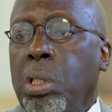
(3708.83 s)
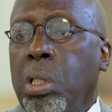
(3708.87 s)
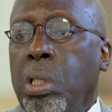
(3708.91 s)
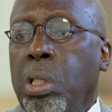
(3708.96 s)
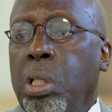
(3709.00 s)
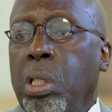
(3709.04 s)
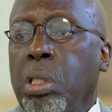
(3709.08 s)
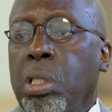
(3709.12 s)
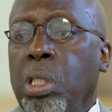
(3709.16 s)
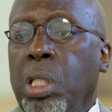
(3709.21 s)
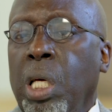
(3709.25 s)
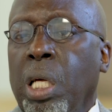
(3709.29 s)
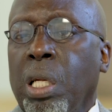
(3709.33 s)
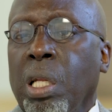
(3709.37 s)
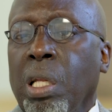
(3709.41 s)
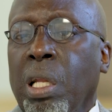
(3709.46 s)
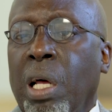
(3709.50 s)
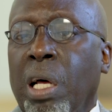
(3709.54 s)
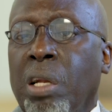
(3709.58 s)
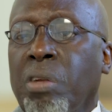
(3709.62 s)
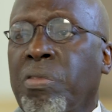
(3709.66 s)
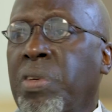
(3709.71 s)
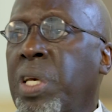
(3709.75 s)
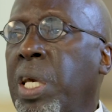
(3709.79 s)
There's not a
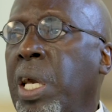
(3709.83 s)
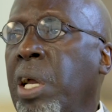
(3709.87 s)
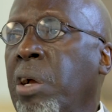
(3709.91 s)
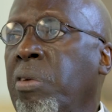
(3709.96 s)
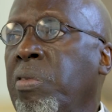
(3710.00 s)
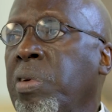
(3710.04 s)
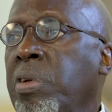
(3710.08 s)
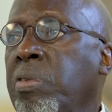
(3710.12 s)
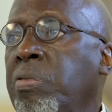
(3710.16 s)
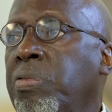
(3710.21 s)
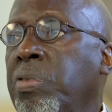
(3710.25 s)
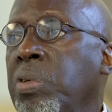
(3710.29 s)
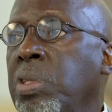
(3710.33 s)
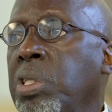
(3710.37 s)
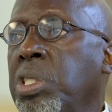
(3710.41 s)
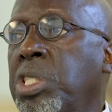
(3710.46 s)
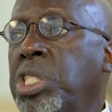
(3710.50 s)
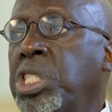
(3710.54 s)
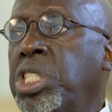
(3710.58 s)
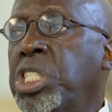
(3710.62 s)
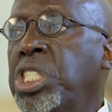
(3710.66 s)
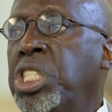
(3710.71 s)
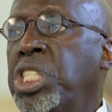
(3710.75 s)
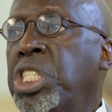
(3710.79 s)
lot of caring for the
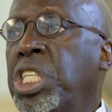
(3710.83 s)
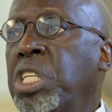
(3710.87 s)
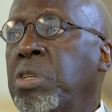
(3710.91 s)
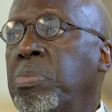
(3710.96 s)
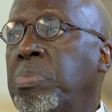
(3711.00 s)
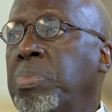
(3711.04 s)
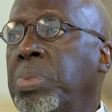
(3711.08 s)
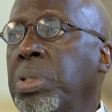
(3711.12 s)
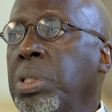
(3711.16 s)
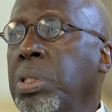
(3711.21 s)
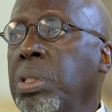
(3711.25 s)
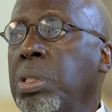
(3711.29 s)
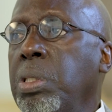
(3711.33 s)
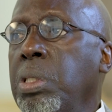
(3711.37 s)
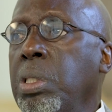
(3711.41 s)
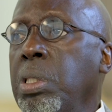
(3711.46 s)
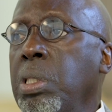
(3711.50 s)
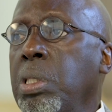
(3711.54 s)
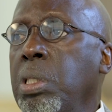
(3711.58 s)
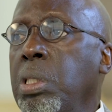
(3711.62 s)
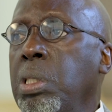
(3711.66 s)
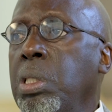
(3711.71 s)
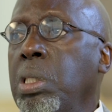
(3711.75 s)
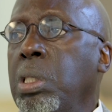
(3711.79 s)
sheep.
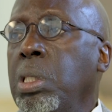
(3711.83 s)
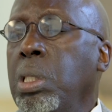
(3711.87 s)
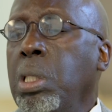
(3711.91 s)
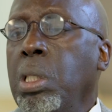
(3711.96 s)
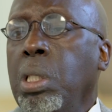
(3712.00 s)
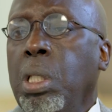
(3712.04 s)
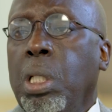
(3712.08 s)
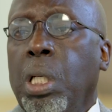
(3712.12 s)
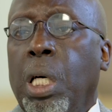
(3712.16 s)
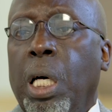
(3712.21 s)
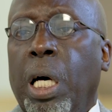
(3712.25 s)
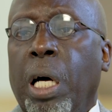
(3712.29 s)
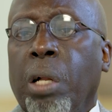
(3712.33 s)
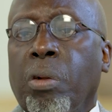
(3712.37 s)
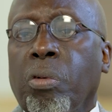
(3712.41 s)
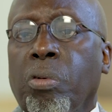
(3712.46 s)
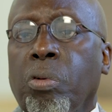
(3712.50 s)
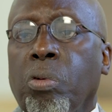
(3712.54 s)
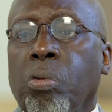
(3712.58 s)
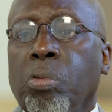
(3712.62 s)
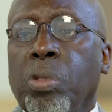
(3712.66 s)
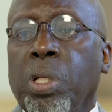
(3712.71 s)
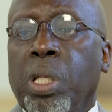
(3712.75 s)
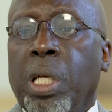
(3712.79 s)
I don't
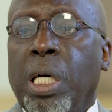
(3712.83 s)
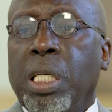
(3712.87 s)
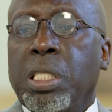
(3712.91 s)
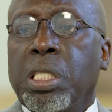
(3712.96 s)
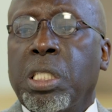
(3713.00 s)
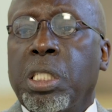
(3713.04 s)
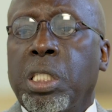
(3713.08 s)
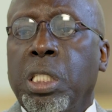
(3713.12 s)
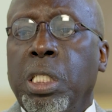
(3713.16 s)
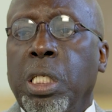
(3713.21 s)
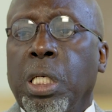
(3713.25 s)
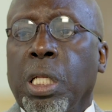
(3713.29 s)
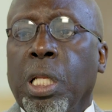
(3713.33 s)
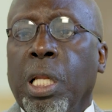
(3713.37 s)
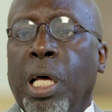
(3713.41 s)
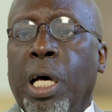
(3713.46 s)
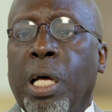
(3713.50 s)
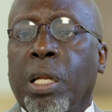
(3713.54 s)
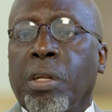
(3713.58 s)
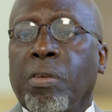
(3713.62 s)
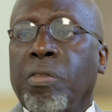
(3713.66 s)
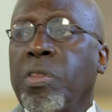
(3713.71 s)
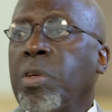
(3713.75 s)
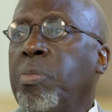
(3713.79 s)
know that I see a
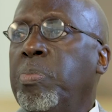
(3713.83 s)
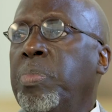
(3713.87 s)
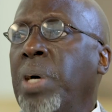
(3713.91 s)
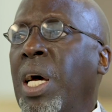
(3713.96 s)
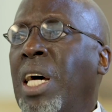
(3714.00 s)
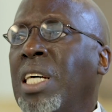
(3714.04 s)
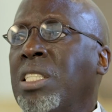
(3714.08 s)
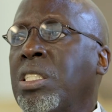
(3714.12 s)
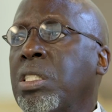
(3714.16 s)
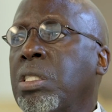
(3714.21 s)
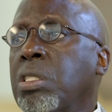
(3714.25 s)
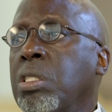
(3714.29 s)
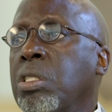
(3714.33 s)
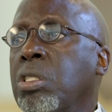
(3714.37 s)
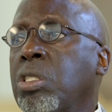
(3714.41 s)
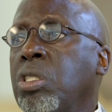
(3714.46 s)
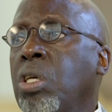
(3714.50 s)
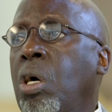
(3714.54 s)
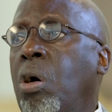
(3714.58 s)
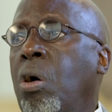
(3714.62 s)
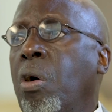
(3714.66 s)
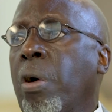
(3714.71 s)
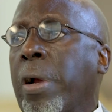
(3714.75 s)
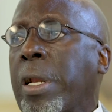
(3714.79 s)
lot of the pastor's
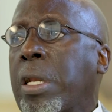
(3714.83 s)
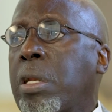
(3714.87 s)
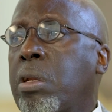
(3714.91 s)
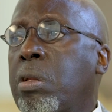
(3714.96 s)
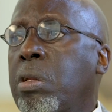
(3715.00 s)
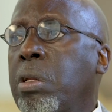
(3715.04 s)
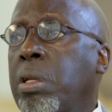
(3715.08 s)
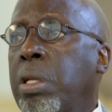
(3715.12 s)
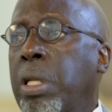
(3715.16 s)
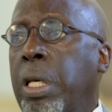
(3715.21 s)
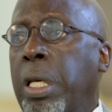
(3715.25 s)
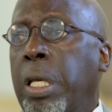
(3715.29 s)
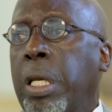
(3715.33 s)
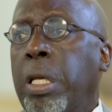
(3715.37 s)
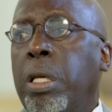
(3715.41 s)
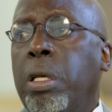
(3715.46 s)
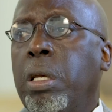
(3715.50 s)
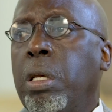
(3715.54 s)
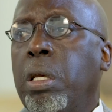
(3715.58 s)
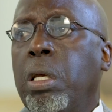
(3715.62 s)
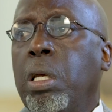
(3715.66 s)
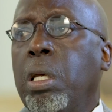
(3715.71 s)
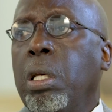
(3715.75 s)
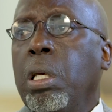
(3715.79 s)
heart today
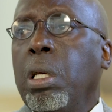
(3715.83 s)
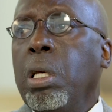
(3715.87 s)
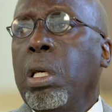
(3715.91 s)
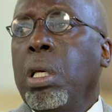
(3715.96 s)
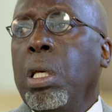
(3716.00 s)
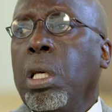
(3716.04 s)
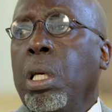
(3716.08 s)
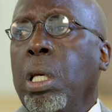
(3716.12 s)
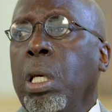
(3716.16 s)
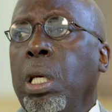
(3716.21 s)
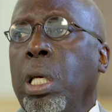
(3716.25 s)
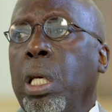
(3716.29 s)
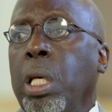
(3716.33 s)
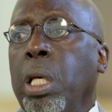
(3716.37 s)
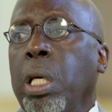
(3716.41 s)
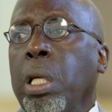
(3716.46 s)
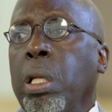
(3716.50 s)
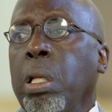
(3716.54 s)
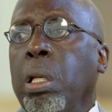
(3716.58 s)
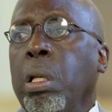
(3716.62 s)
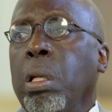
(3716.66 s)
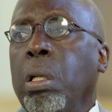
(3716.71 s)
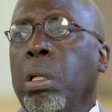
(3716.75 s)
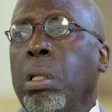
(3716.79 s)

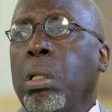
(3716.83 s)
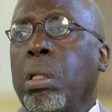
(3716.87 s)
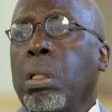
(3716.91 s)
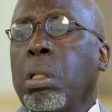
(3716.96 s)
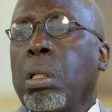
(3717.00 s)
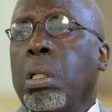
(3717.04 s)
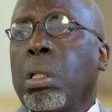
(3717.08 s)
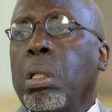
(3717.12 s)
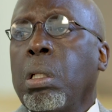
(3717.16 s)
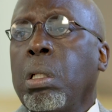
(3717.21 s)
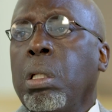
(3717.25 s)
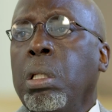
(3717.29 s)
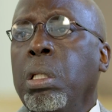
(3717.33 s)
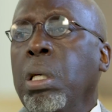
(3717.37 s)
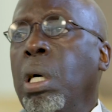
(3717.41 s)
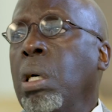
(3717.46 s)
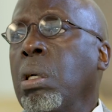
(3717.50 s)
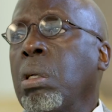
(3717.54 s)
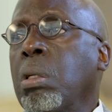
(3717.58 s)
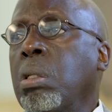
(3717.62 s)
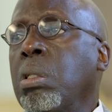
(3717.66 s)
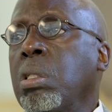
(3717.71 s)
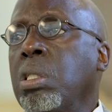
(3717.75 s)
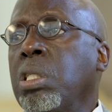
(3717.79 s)
in
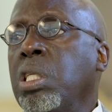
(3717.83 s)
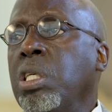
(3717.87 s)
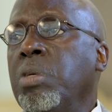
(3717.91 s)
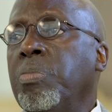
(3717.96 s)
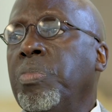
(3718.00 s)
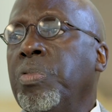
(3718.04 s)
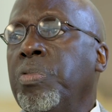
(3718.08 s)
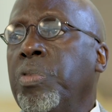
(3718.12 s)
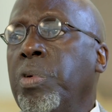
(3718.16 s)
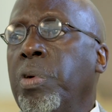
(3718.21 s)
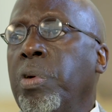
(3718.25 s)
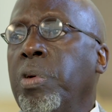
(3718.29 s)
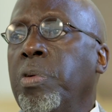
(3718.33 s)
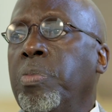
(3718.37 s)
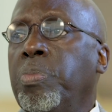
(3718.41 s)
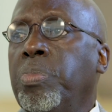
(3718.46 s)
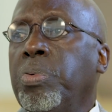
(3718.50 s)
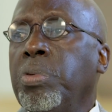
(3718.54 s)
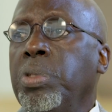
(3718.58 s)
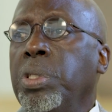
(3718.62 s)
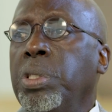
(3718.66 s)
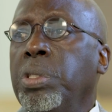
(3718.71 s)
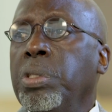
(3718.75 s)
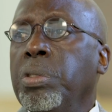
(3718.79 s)
young contemporary
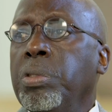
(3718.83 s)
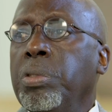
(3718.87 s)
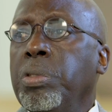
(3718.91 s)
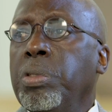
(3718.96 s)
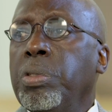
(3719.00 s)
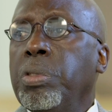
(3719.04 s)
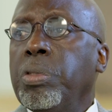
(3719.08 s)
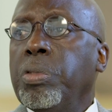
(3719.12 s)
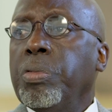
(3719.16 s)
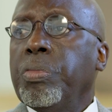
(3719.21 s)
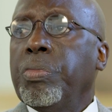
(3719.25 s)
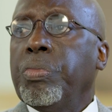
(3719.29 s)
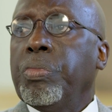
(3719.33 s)
preachers.